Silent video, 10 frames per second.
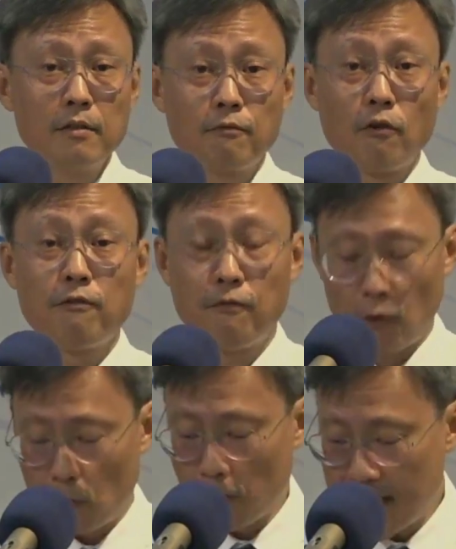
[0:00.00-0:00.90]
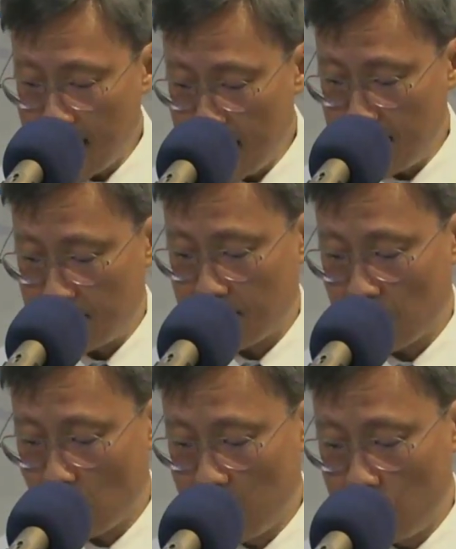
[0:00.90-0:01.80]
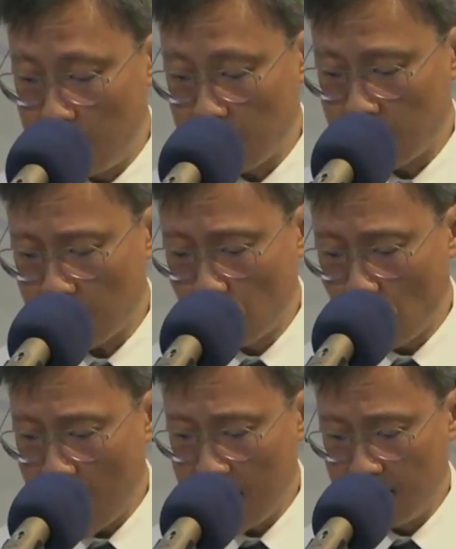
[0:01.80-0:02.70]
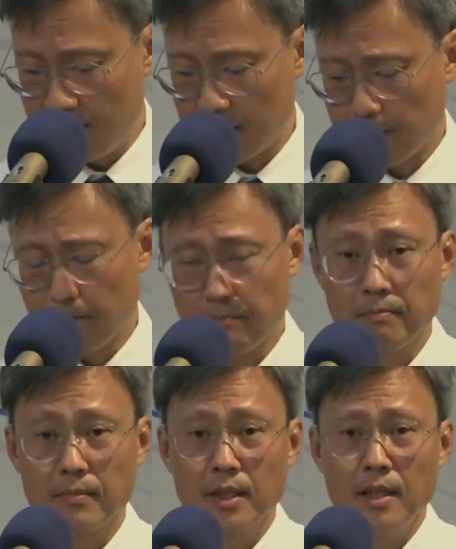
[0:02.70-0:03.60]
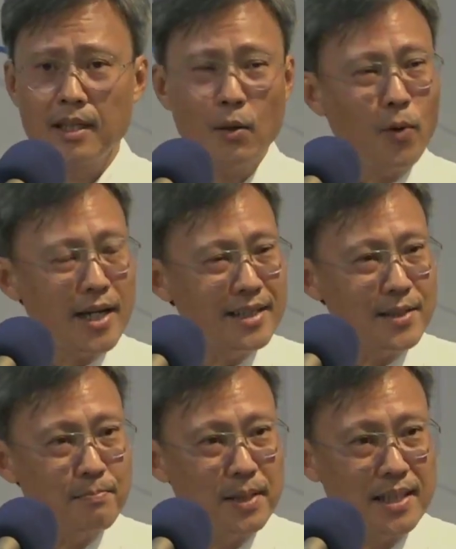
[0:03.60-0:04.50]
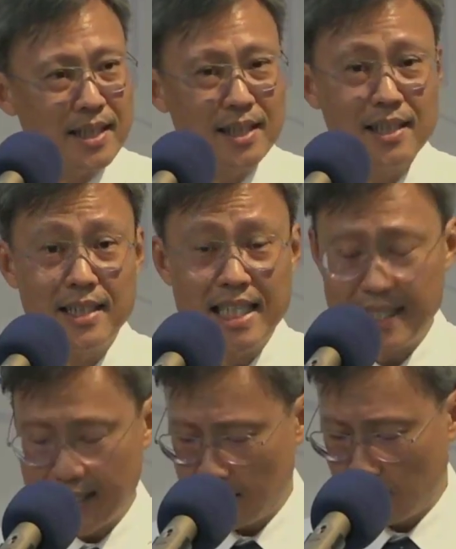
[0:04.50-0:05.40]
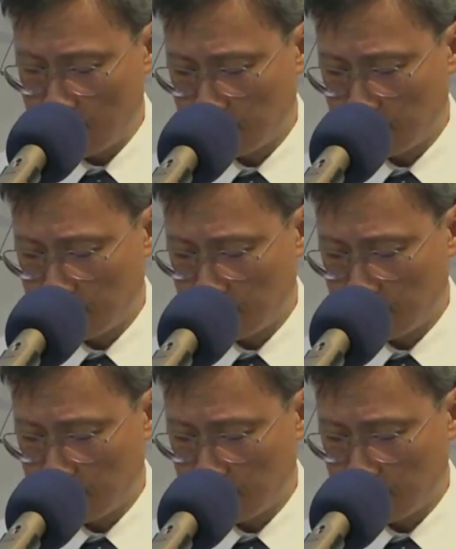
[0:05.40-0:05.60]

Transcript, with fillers: for four days when Jesus arrived. Now, why this particular detail?